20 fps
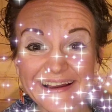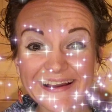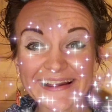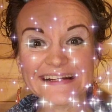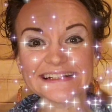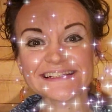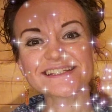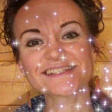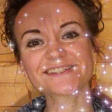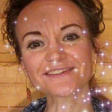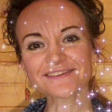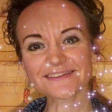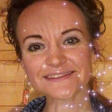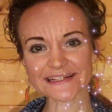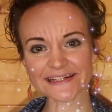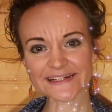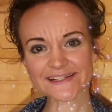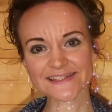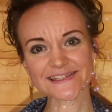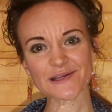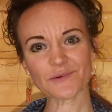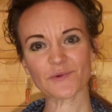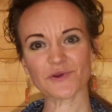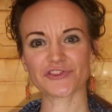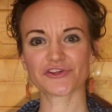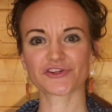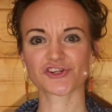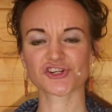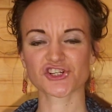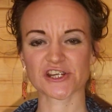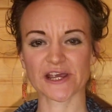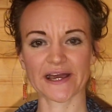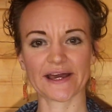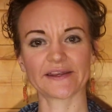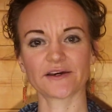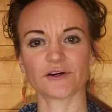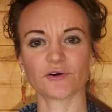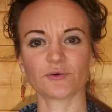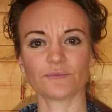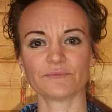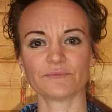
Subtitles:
and start dancing with your shadow.